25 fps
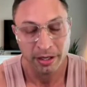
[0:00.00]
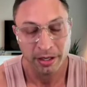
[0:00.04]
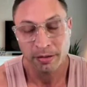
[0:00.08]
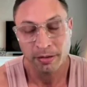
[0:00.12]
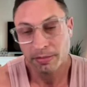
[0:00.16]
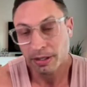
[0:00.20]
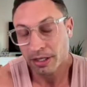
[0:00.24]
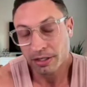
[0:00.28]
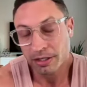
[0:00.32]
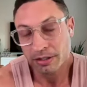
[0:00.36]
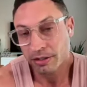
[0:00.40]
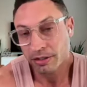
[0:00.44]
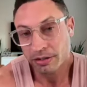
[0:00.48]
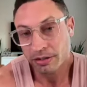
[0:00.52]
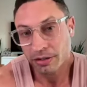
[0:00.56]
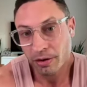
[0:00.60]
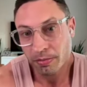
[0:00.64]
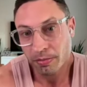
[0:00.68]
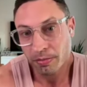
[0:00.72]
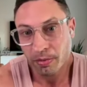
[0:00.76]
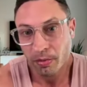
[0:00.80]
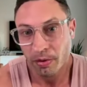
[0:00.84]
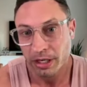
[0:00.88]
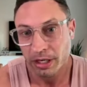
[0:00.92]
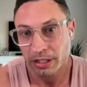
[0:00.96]
because there's no
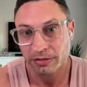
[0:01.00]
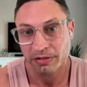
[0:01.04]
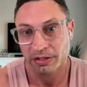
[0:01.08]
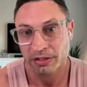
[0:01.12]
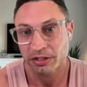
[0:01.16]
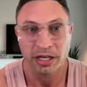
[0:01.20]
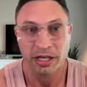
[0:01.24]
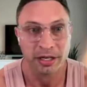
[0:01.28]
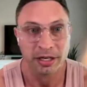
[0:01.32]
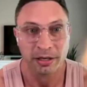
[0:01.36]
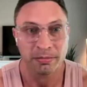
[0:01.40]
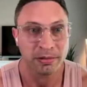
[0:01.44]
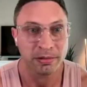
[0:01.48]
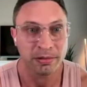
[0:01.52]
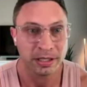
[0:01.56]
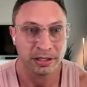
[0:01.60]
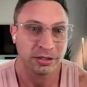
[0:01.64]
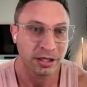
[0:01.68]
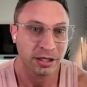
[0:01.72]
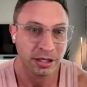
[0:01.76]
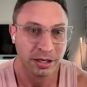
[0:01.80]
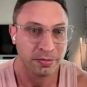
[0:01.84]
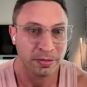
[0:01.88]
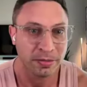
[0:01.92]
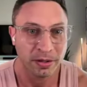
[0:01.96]
points for 2nd place
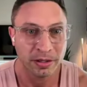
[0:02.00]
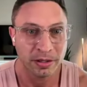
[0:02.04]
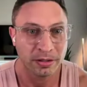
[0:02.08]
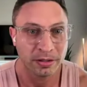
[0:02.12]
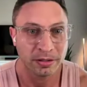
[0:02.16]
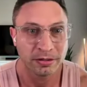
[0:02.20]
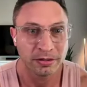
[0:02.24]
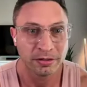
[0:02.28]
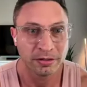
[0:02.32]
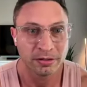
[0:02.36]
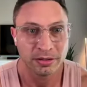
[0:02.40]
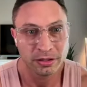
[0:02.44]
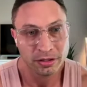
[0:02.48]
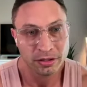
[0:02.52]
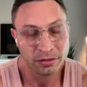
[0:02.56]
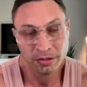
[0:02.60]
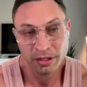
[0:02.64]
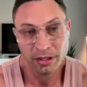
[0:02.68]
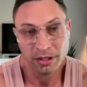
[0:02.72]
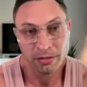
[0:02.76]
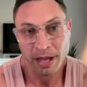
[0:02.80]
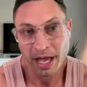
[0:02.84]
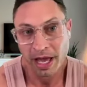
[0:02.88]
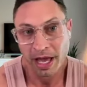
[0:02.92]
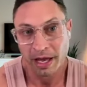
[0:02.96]
anymore. Doesn't really matter.